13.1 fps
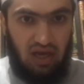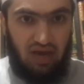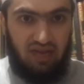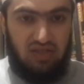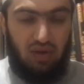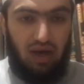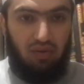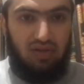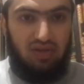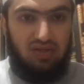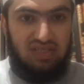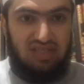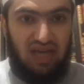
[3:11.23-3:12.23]
And that's why I
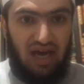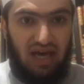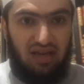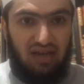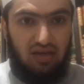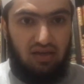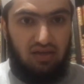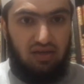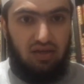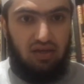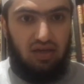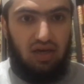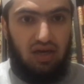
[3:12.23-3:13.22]
want to start
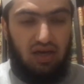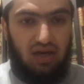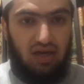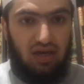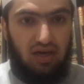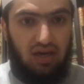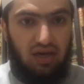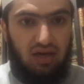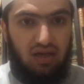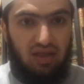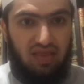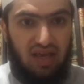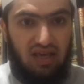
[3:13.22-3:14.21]
uh,
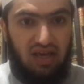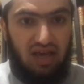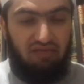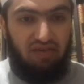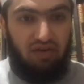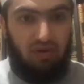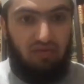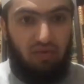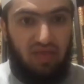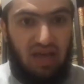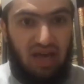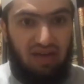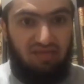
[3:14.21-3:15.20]
thanking everyone for
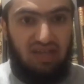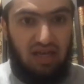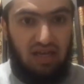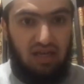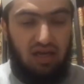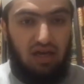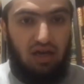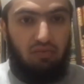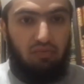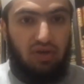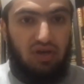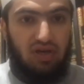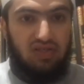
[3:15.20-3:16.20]
what they have done
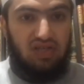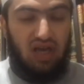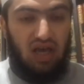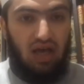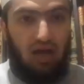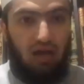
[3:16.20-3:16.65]
because